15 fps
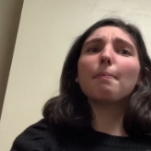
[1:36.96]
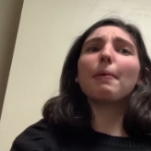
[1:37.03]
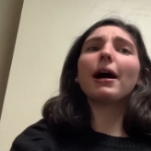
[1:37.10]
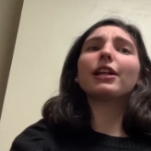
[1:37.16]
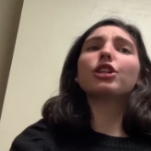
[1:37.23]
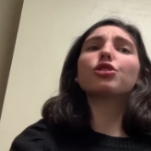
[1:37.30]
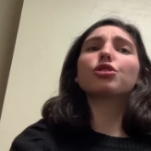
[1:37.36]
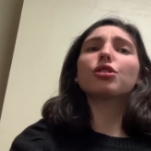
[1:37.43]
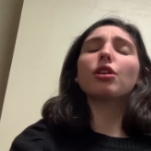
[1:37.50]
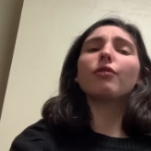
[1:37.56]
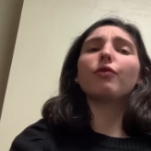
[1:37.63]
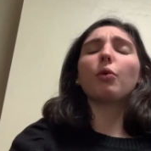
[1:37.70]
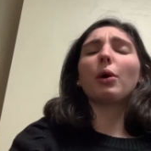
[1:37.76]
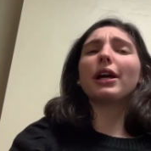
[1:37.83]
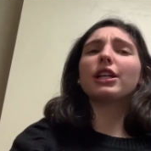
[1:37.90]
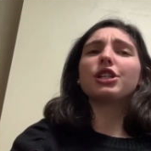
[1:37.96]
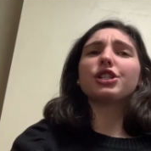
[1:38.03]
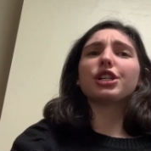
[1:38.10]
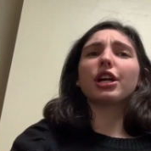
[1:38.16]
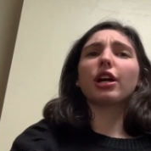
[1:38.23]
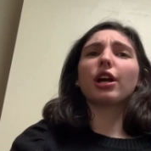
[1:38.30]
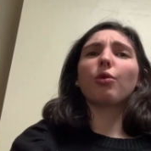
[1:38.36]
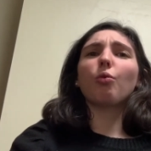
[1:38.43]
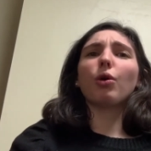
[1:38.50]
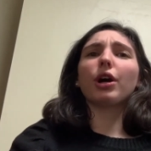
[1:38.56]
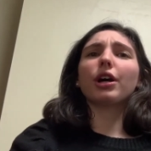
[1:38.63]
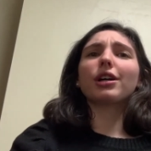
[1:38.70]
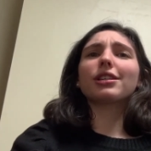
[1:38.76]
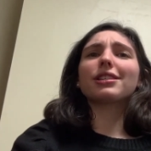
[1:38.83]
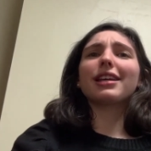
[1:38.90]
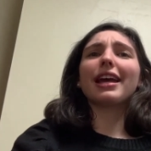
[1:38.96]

but you should avoid sharing works